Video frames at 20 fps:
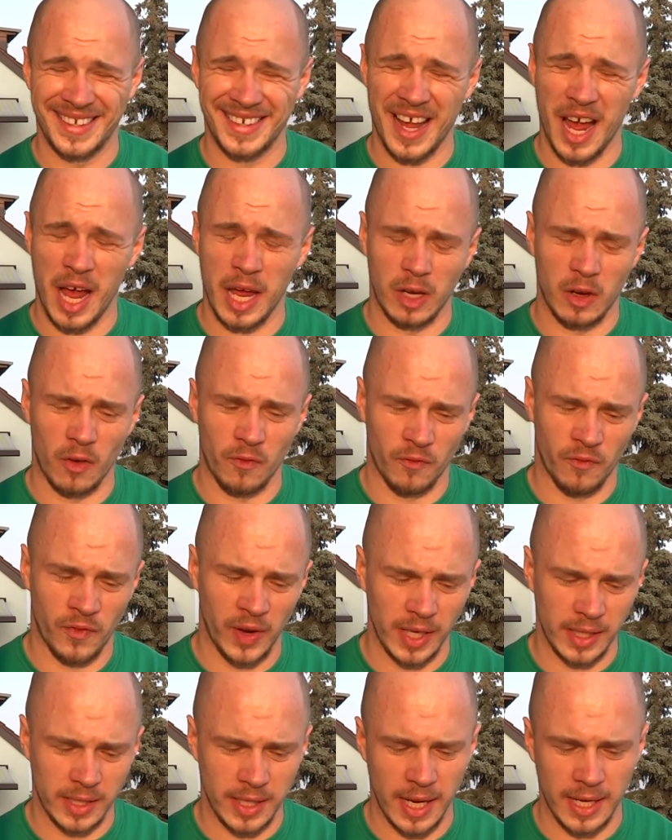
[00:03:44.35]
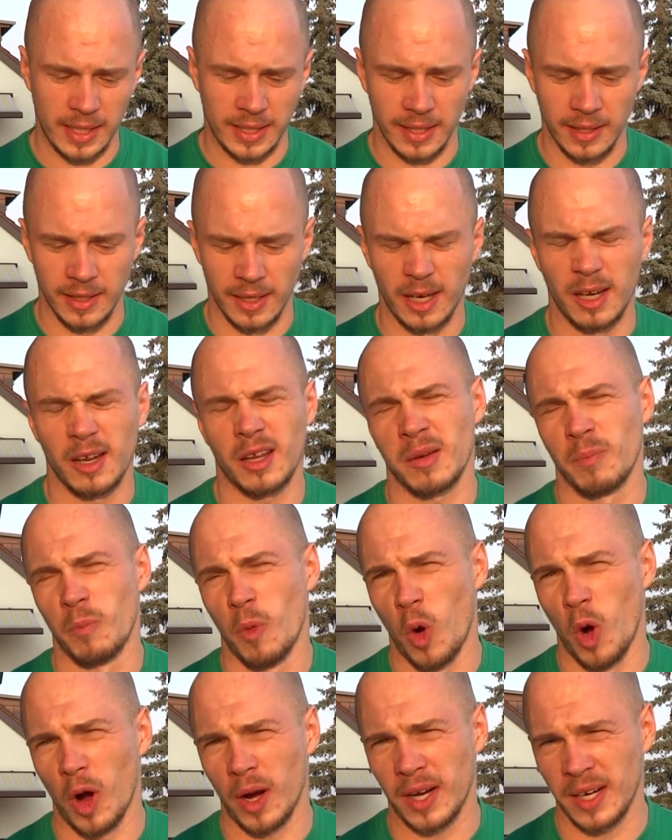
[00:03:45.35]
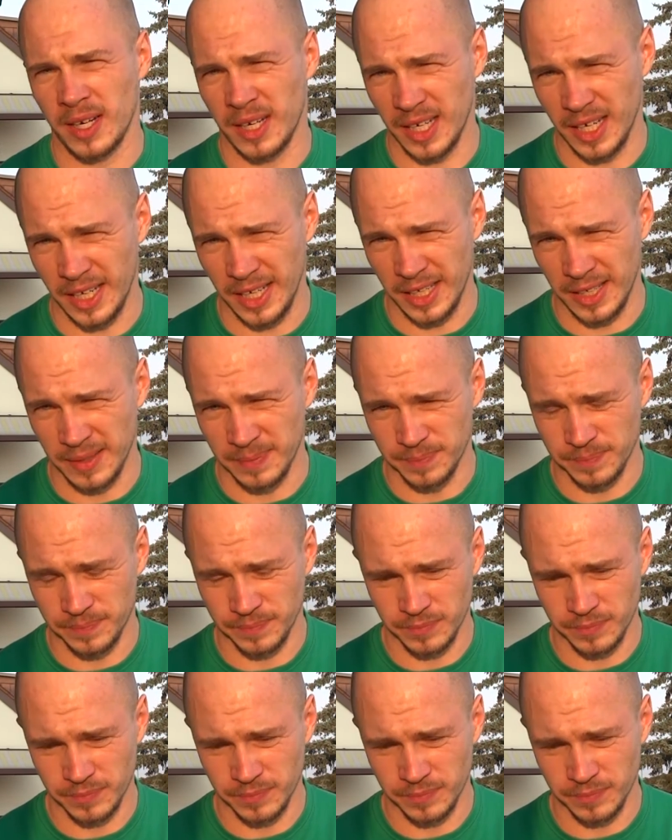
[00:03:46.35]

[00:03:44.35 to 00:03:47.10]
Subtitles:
kind of filtered and it is more clean.